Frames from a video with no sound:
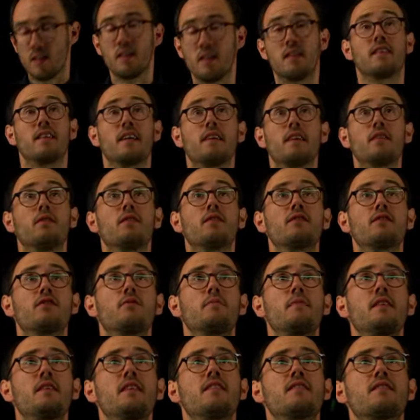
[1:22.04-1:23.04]
That also
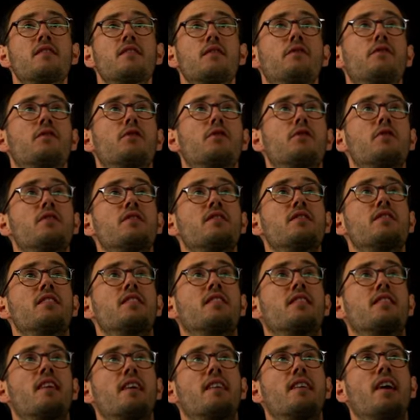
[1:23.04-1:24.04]
means, of course,
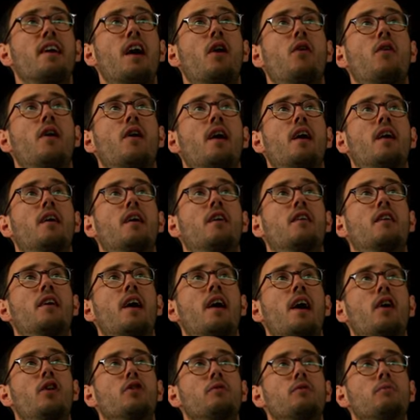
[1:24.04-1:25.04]
that our
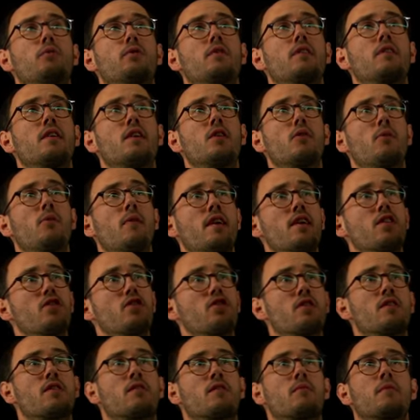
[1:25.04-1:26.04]
output
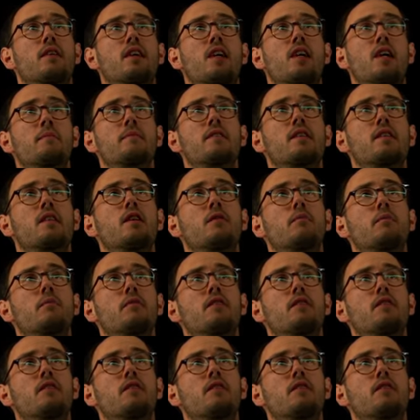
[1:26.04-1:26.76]
equation becomes a little bit